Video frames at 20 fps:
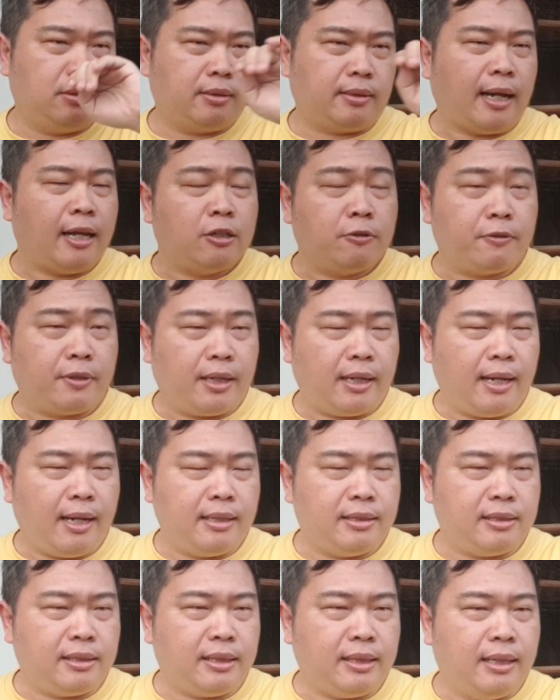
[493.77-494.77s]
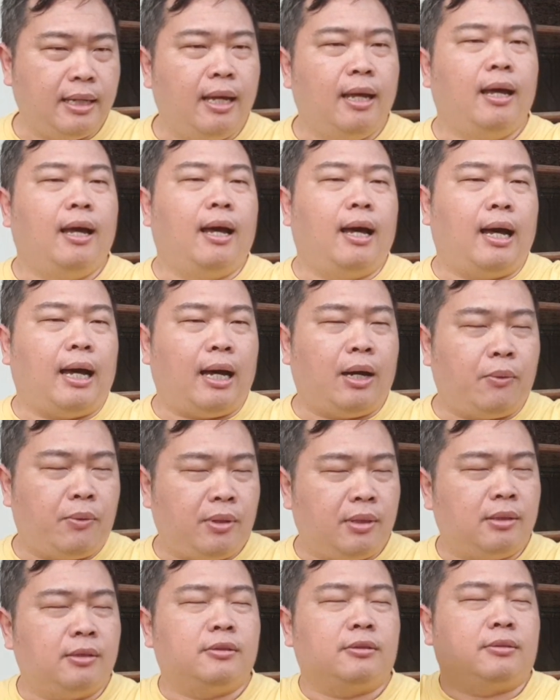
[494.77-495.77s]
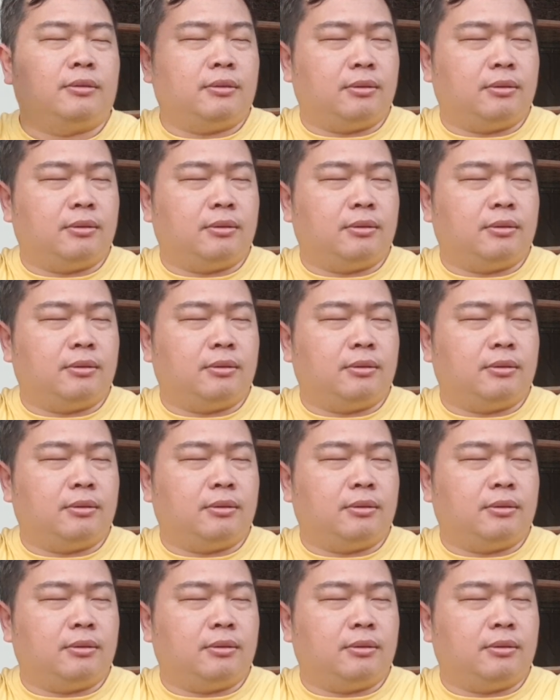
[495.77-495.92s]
transfer energy, I will